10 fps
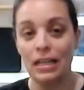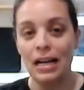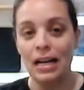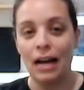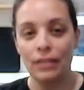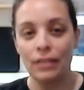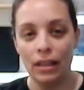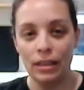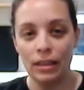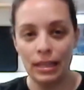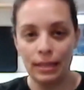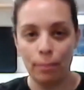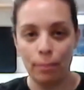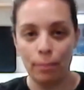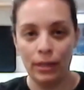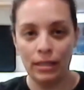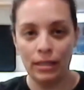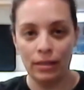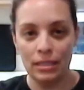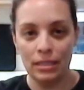and then the point on the
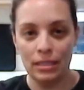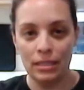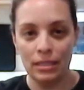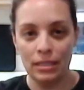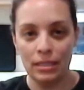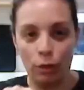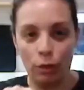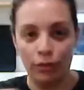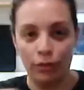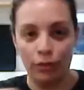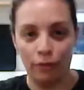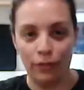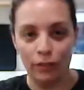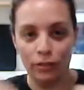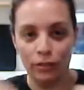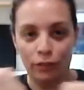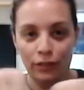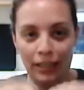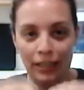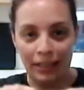spine where we flip our fingers over
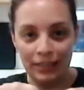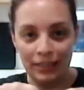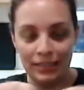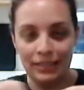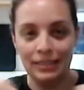like this.